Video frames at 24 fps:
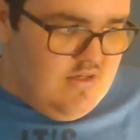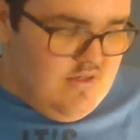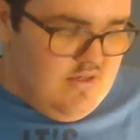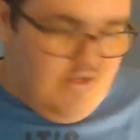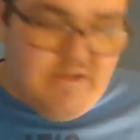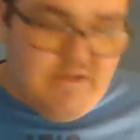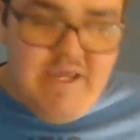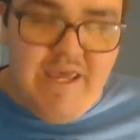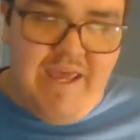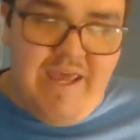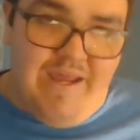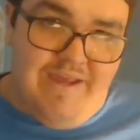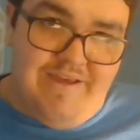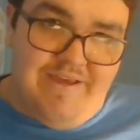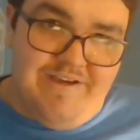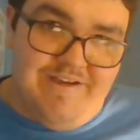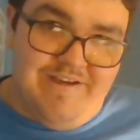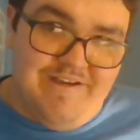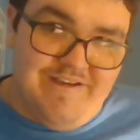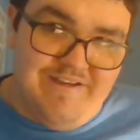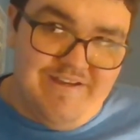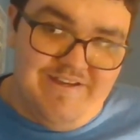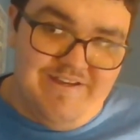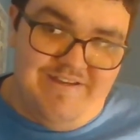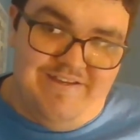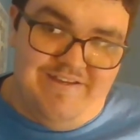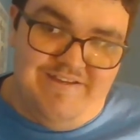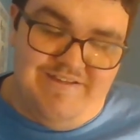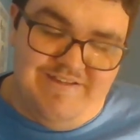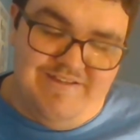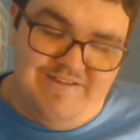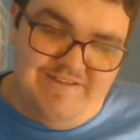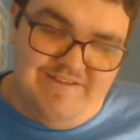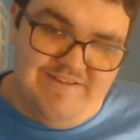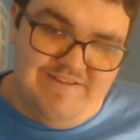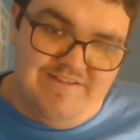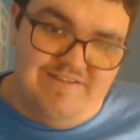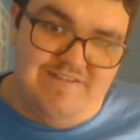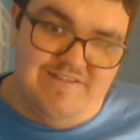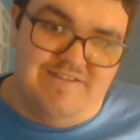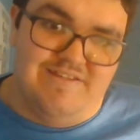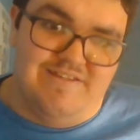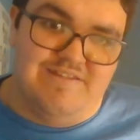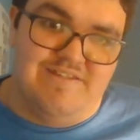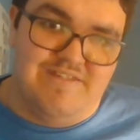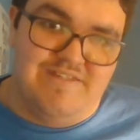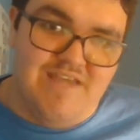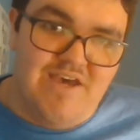Okay,
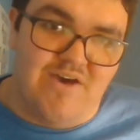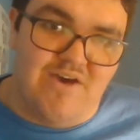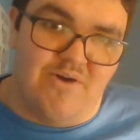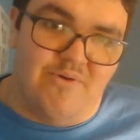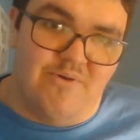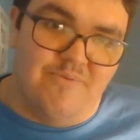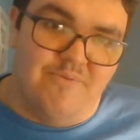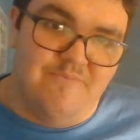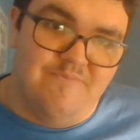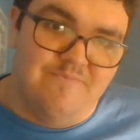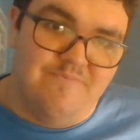so